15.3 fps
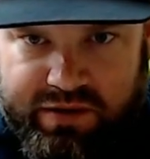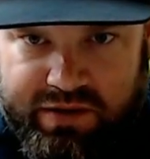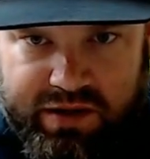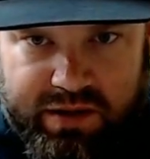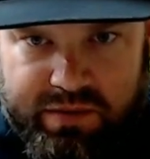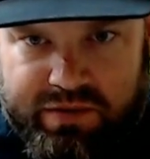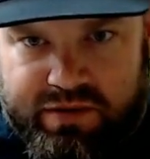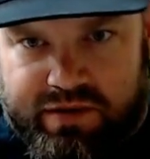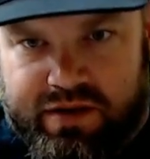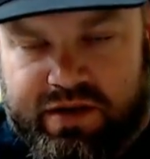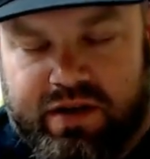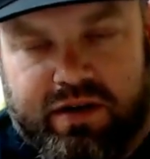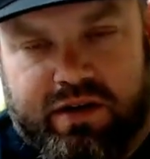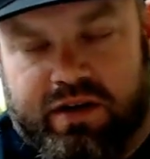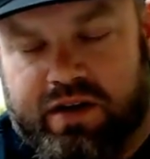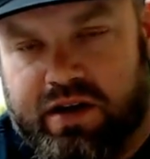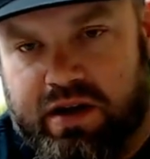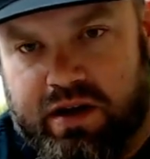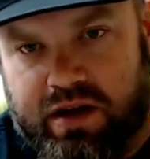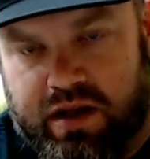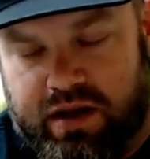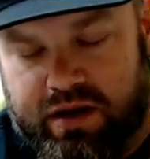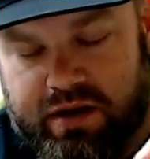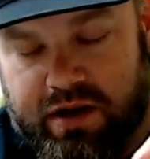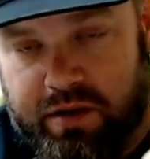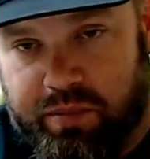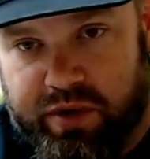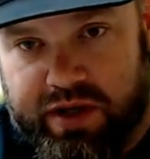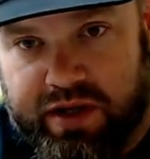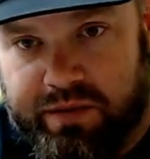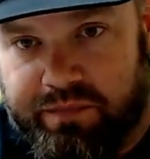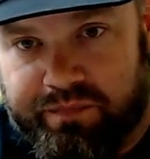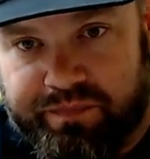country or company.